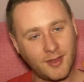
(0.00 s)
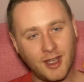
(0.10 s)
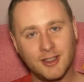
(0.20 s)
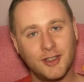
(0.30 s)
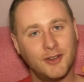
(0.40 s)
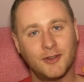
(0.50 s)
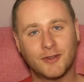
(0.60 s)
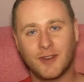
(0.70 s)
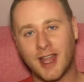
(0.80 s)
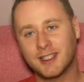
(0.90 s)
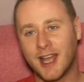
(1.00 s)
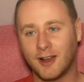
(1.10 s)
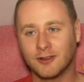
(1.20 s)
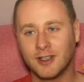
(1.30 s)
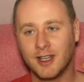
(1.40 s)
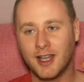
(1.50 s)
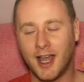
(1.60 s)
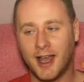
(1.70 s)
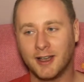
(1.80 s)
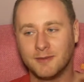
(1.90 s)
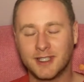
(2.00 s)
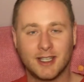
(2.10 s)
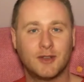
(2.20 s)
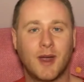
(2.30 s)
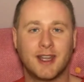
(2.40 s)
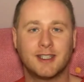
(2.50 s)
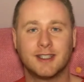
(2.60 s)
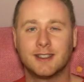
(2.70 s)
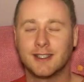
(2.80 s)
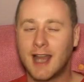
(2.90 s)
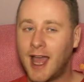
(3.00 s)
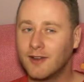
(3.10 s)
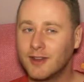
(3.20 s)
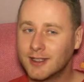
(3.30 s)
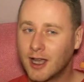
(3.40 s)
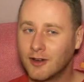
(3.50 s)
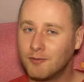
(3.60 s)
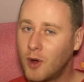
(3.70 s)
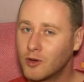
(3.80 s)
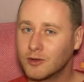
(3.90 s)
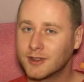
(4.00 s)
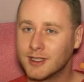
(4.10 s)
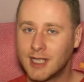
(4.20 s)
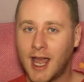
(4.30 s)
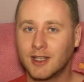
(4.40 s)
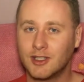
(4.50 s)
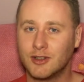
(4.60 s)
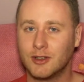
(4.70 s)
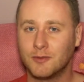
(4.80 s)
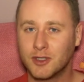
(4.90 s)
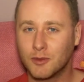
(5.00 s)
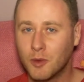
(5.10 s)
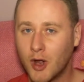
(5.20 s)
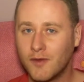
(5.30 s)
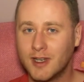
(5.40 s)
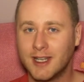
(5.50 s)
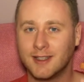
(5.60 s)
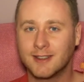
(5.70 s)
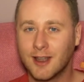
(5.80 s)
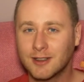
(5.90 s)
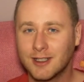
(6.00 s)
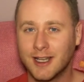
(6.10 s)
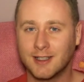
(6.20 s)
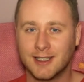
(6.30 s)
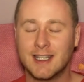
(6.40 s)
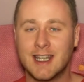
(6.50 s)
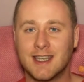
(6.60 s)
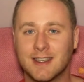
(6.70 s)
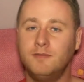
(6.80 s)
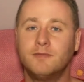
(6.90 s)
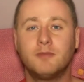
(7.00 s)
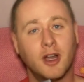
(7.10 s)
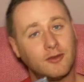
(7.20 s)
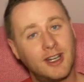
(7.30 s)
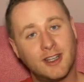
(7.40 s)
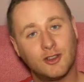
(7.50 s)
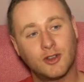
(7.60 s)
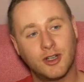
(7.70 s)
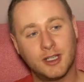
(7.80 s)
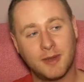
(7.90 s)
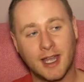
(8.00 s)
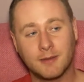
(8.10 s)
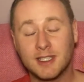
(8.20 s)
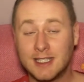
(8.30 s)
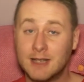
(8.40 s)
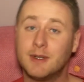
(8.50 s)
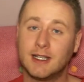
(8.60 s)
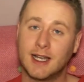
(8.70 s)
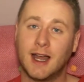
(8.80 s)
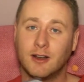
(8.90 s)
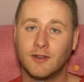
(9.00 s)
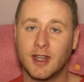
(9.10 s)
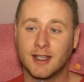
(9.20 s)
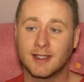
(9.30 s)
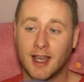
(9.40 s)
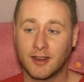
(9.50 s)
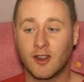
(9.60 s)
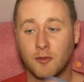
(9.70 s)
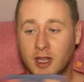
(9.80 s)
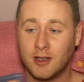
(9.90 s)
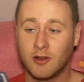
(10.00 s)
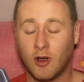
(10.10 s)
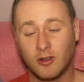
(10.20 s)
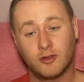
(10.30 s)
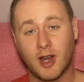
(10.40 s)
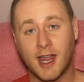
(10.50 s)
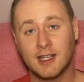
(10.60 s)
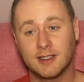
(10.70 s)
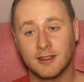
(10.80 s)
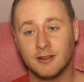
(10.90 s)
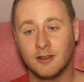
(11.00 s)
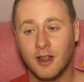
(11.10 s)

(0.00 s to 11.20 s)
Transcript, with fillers: to flesh out situations and have these kind of morals attached to them, which are woven in subtly underneath. But I really enjoyed being able to dip in and out of this as I've been on trains, and